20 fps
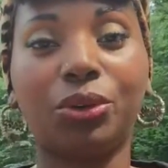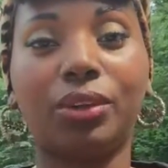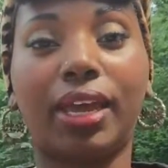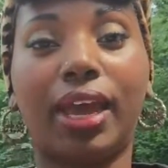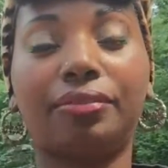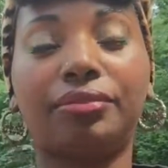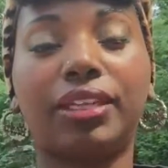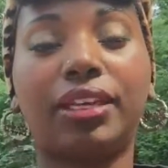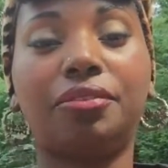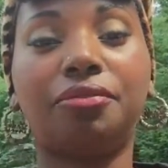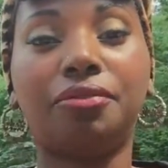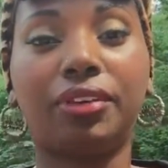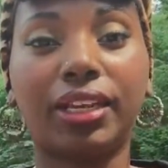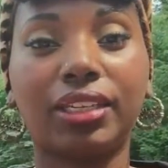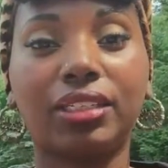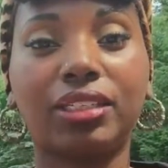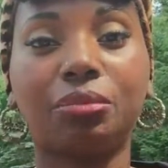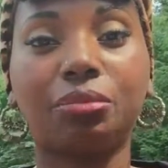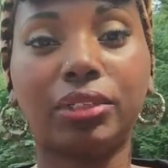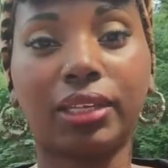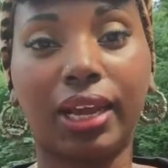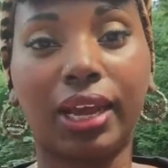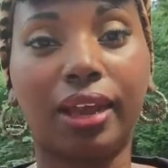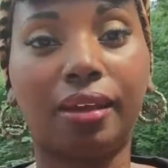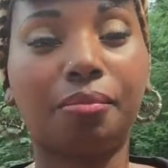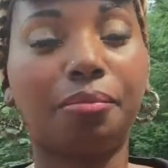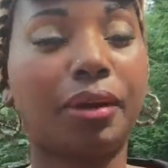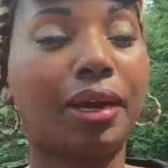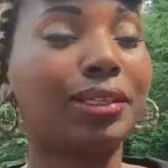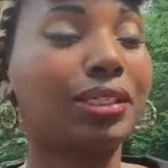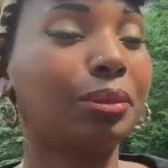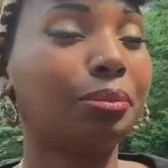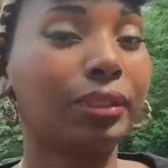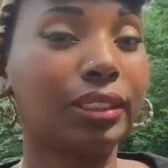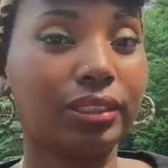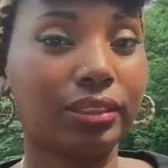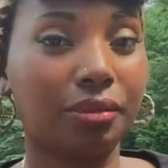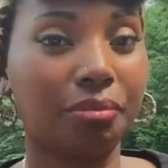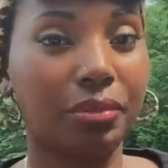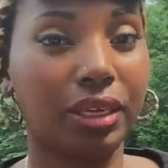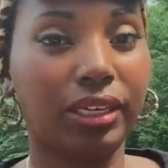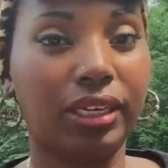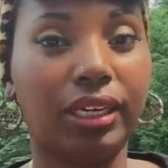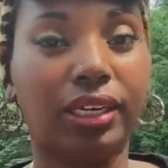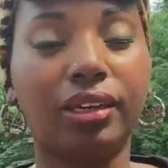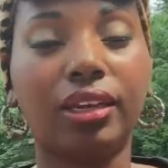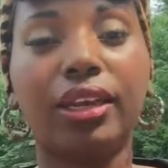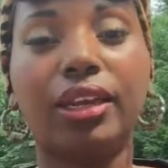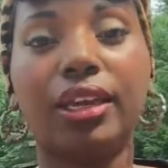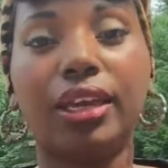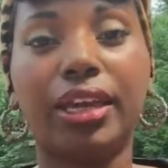you have to invest some time, possibly some money,